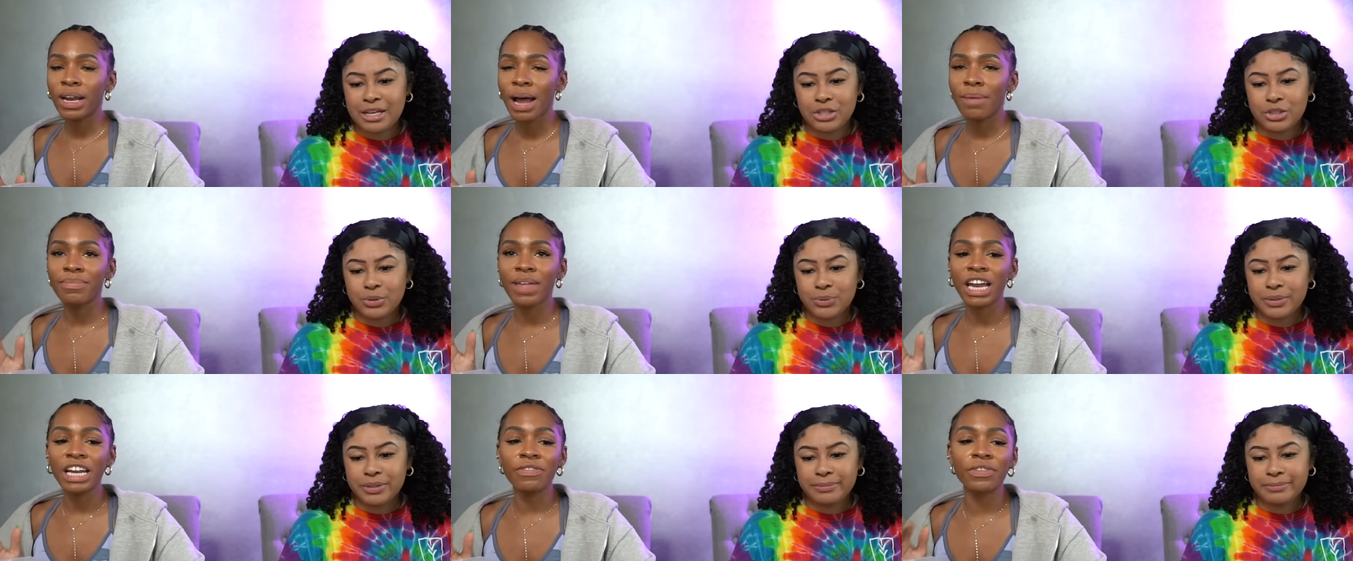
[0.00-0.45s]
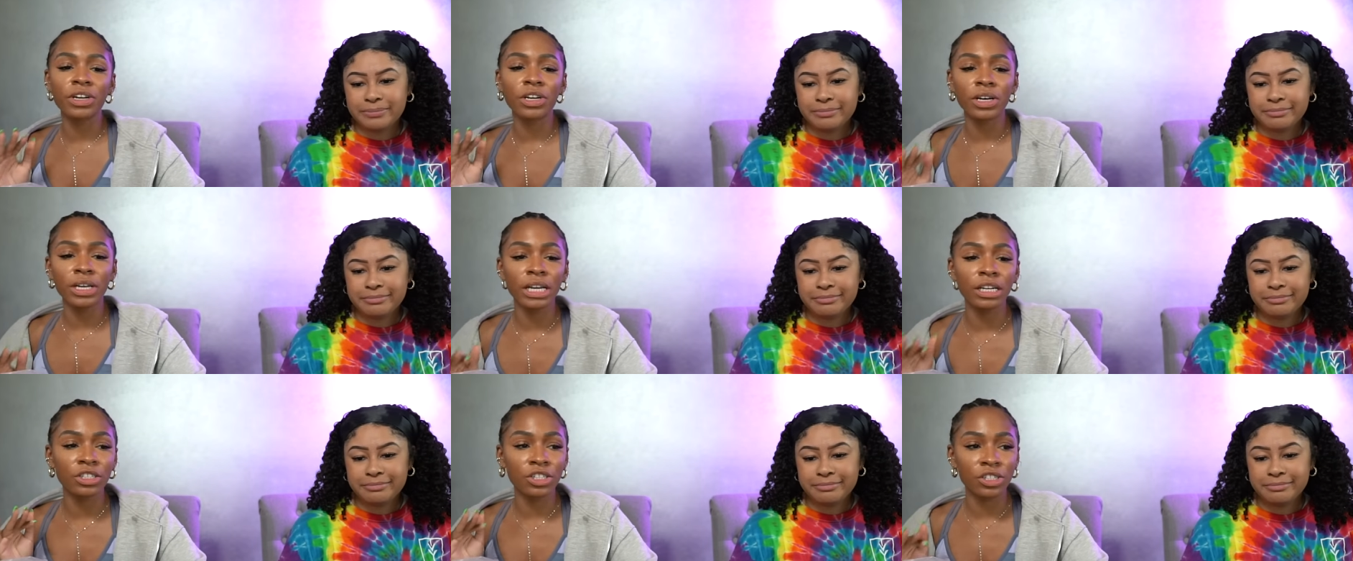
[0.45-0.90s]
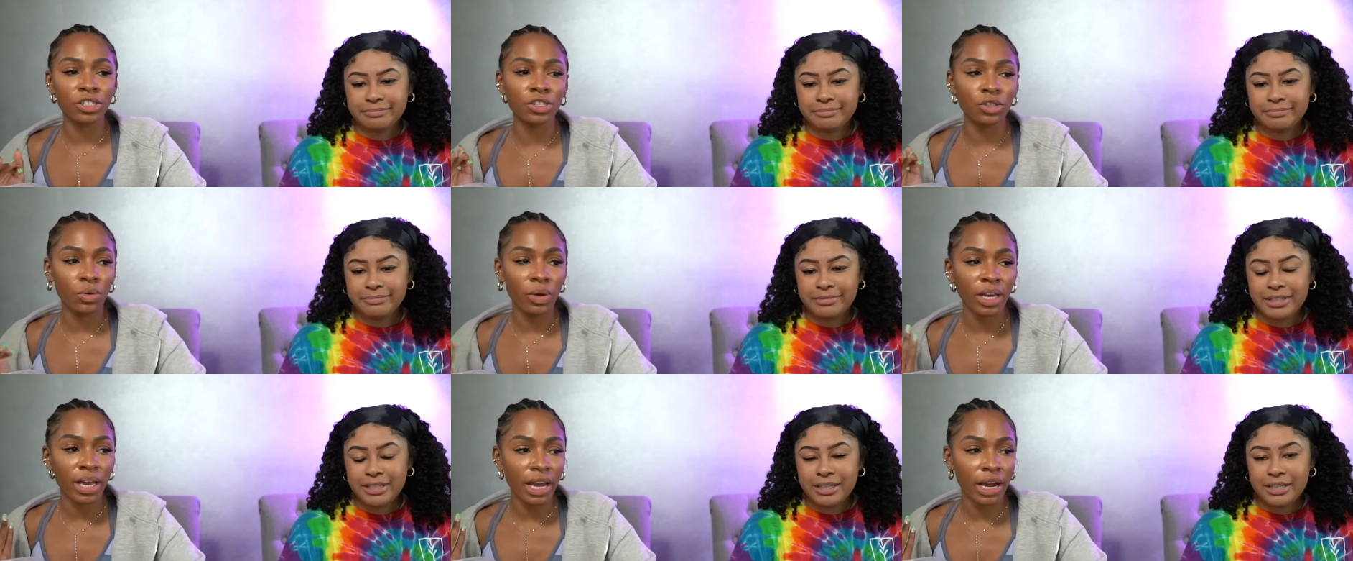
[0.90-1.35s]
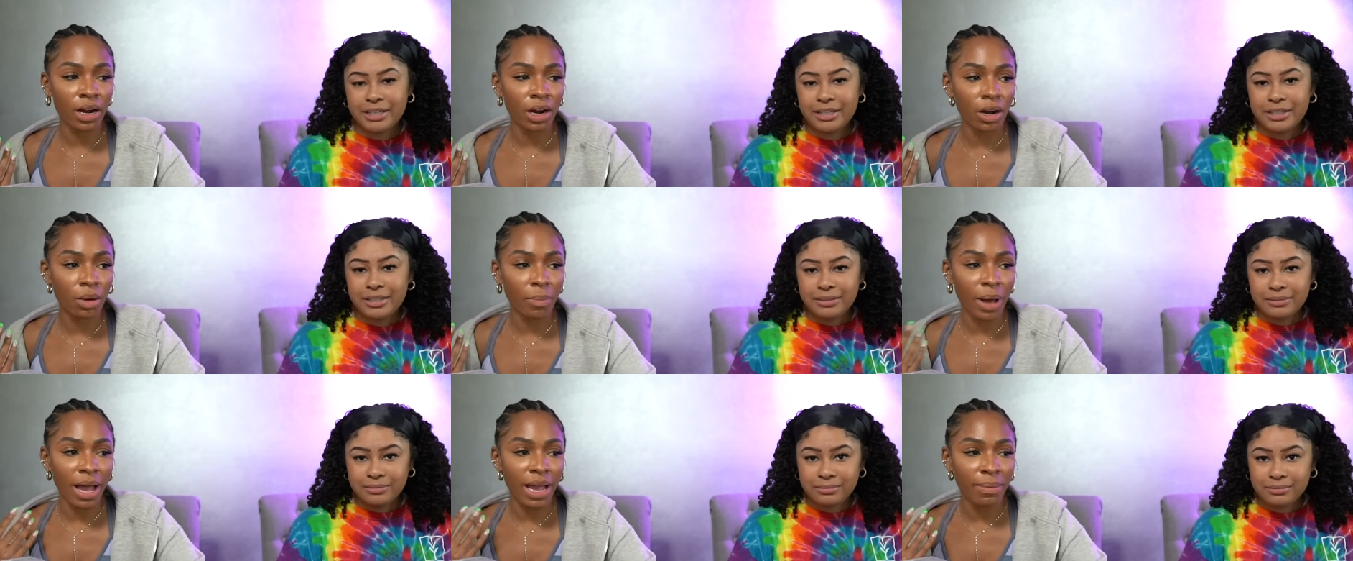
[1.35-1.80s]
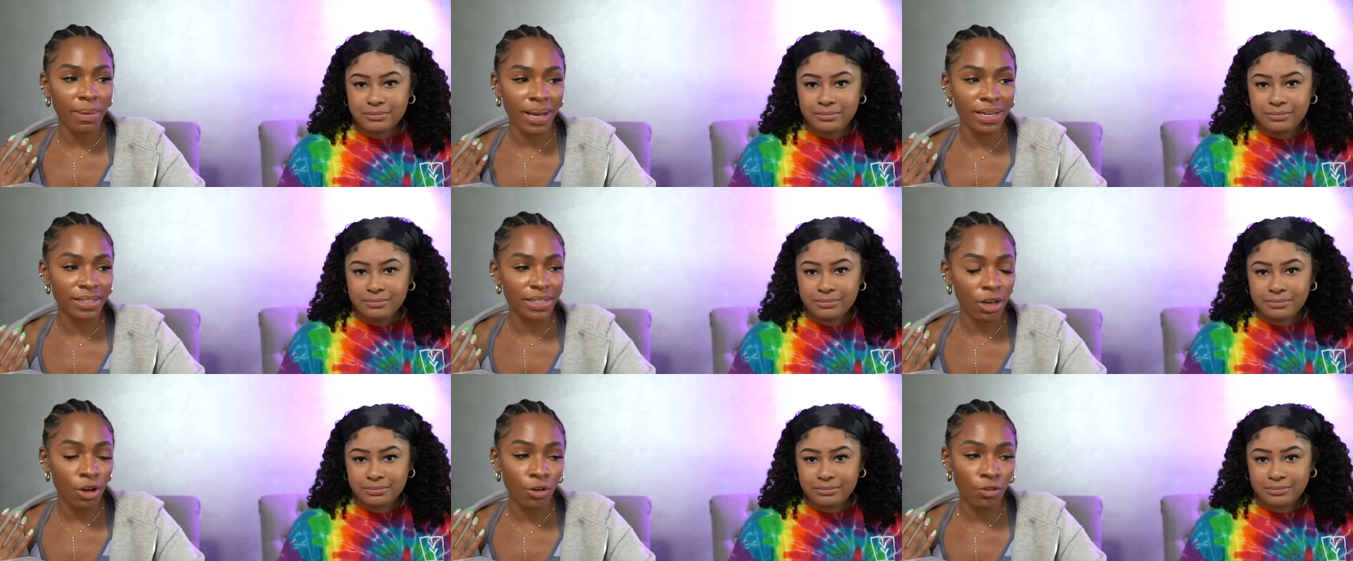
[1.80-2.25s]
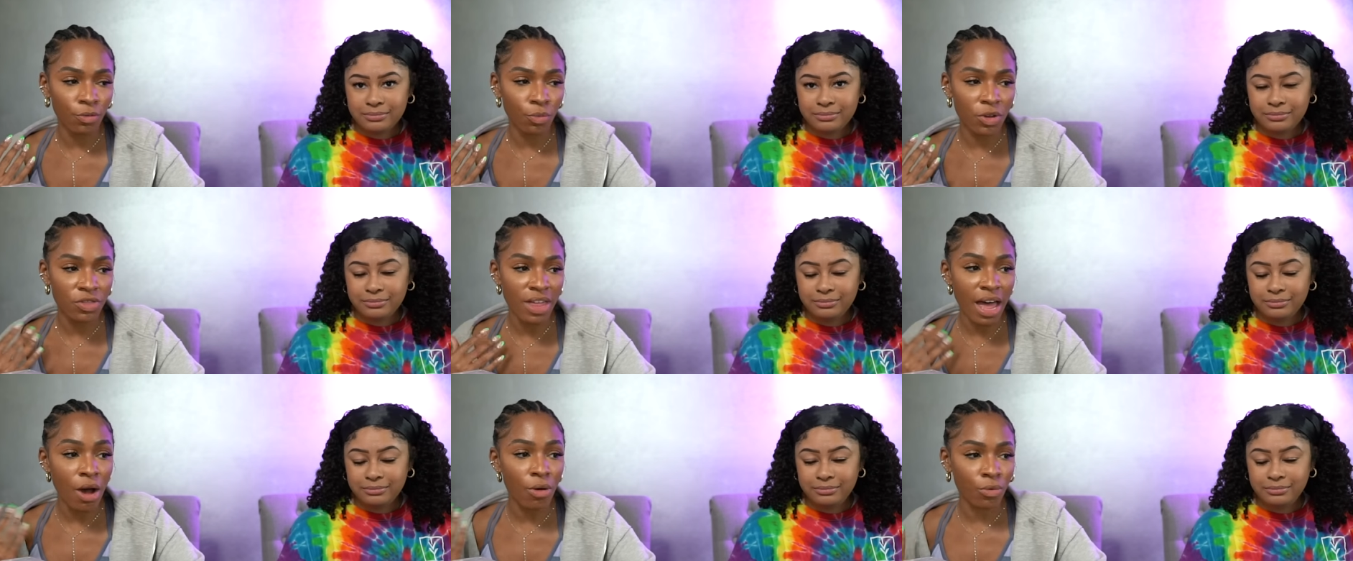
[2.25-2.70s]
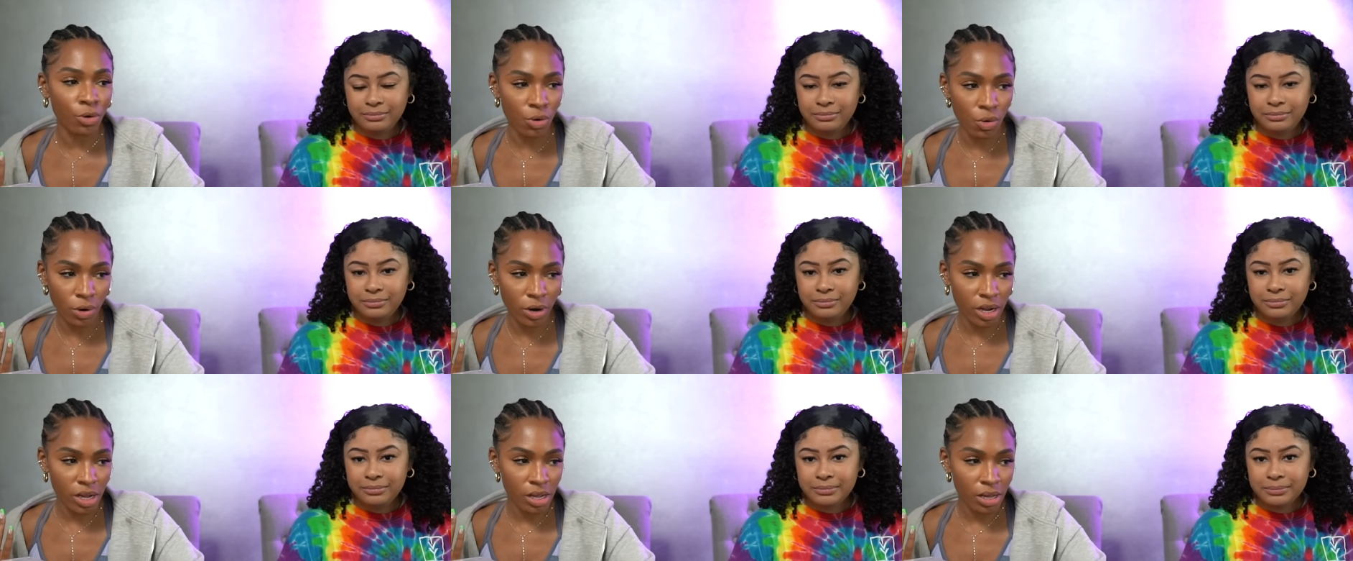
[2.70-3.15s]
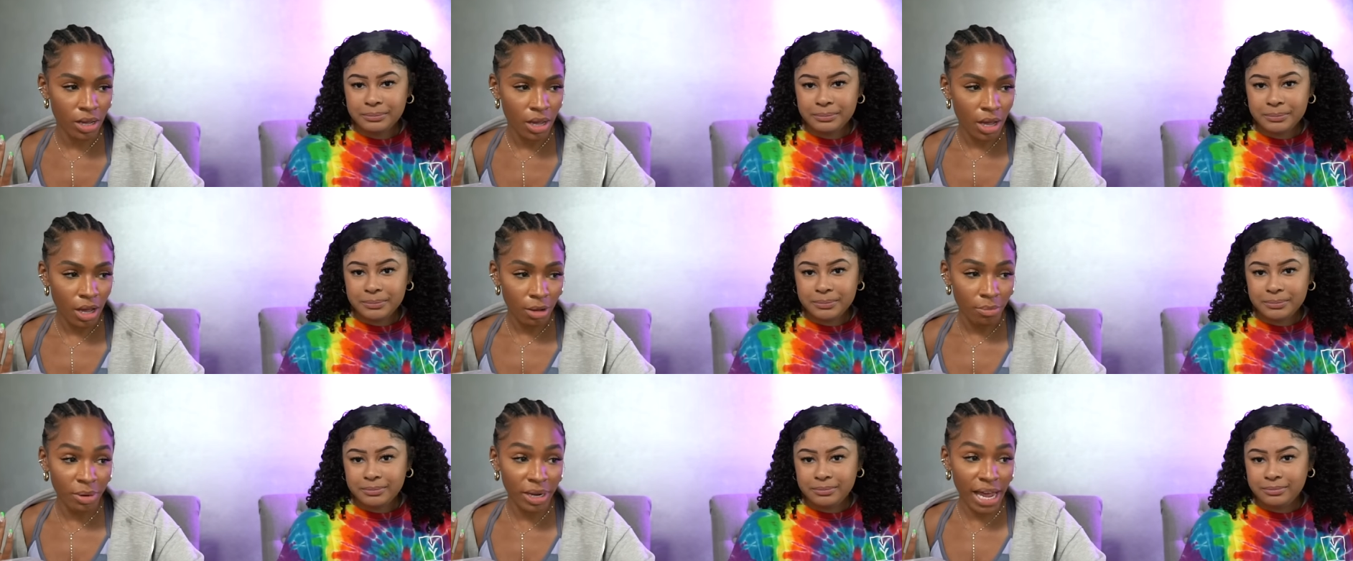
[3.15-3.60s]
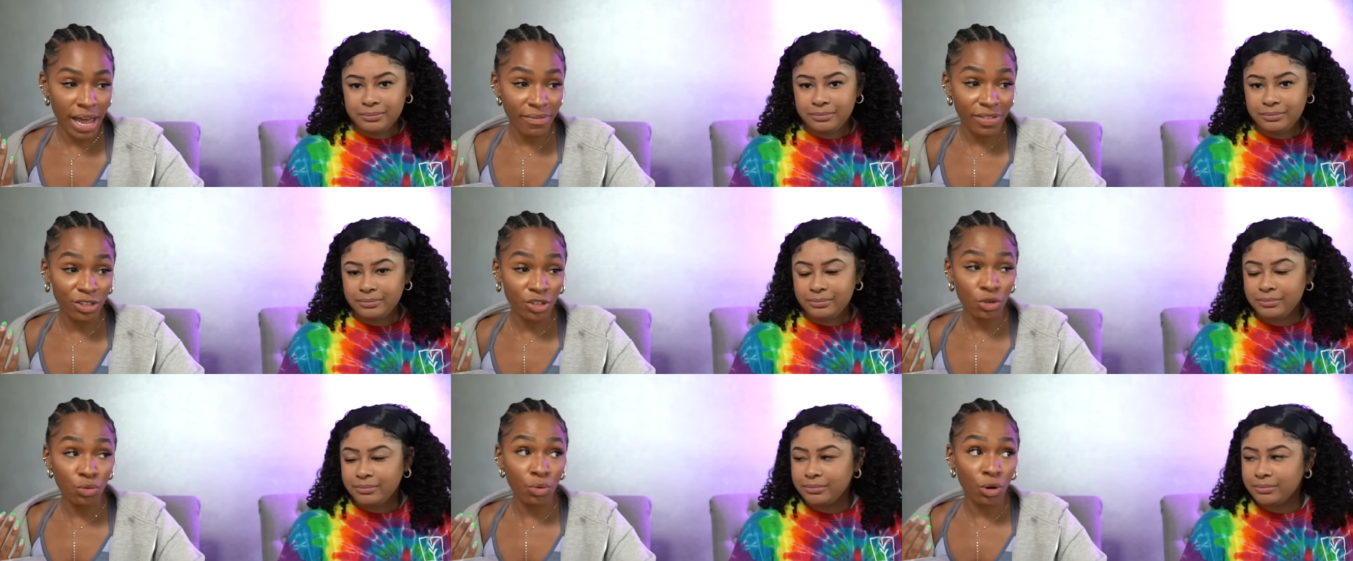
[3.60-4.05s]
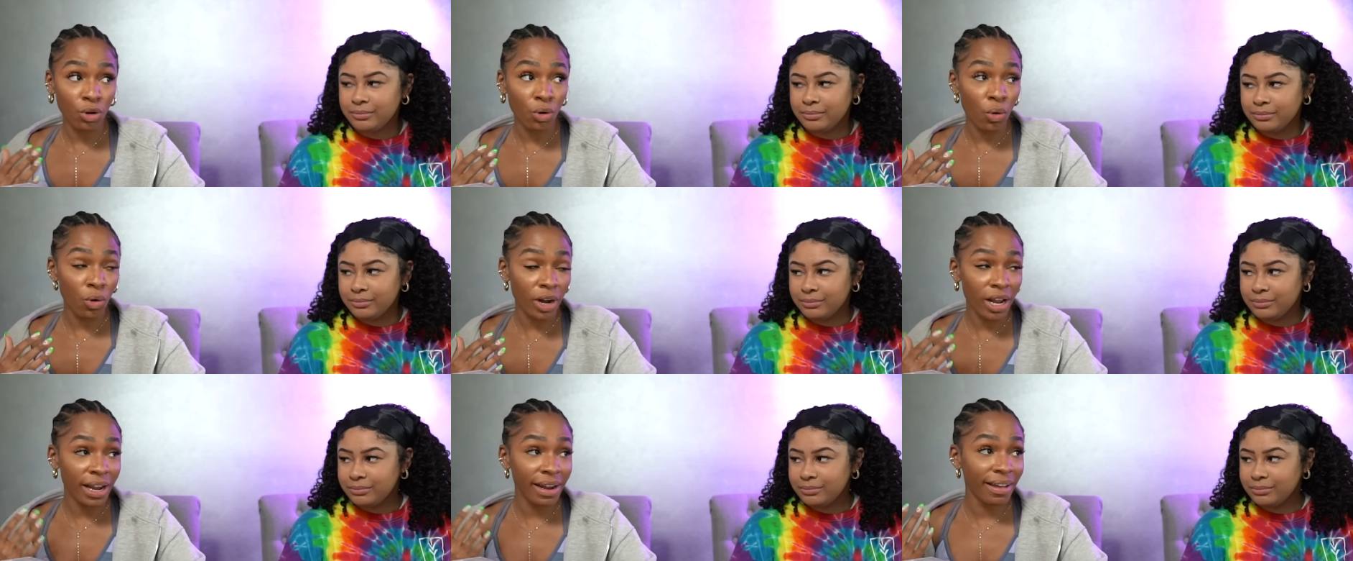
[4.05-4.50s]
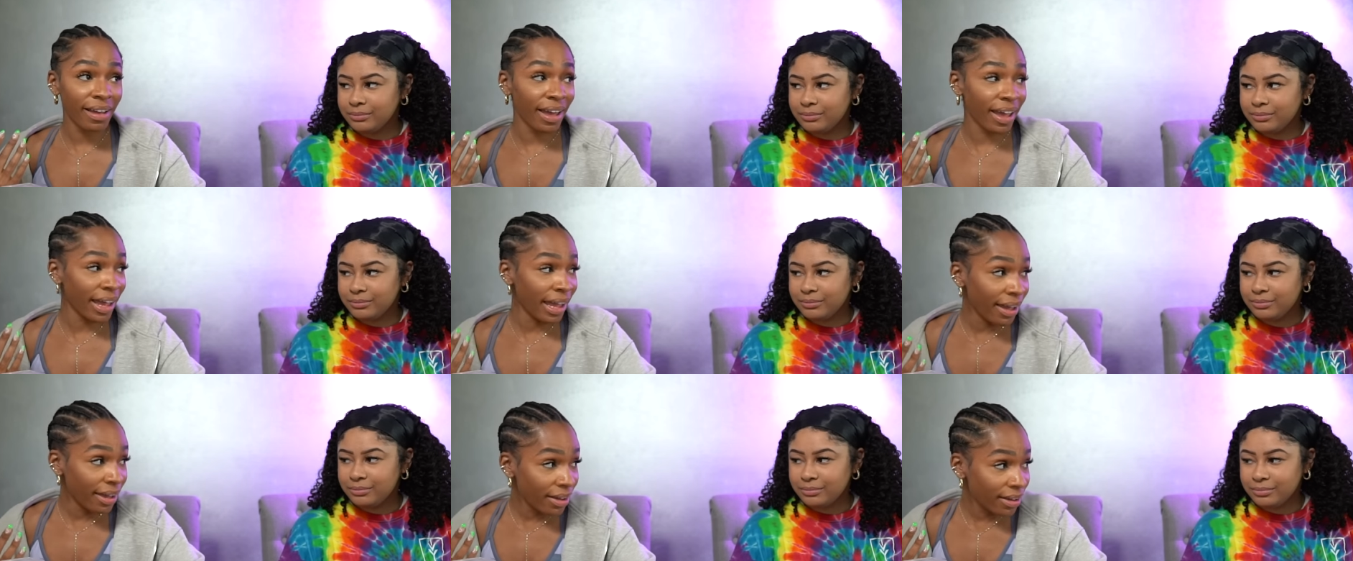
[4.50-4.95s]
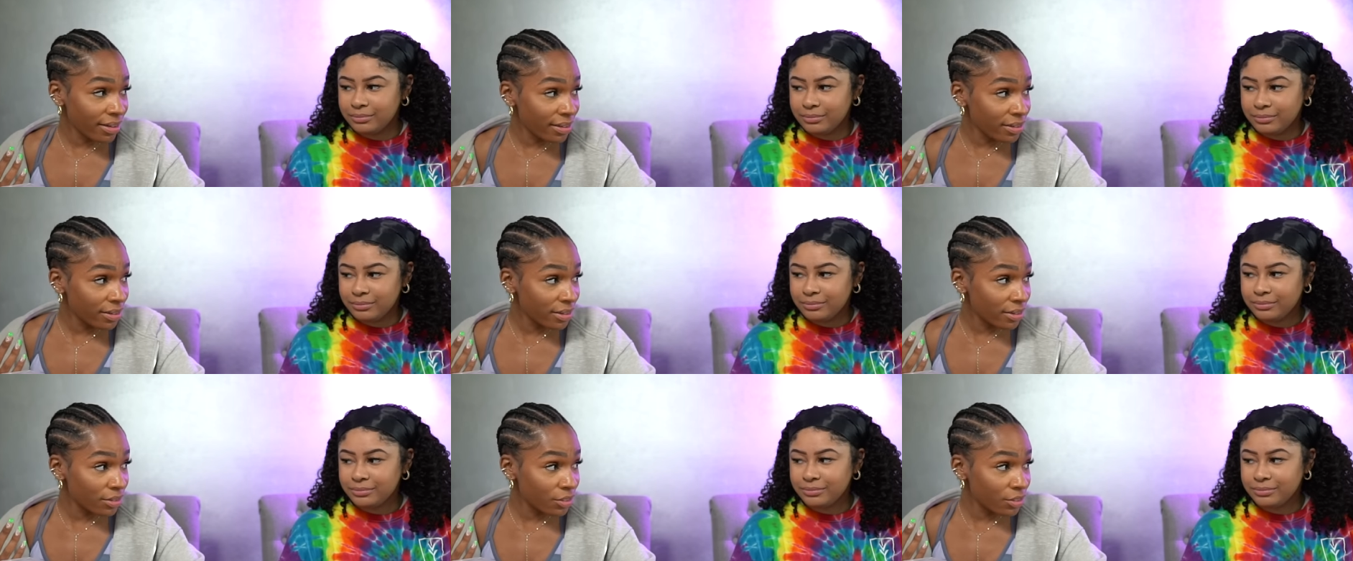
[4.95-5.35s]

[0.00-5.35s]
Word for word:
Speaker 1: I'm not even good at just doing hair by myself without recording. But having to record it and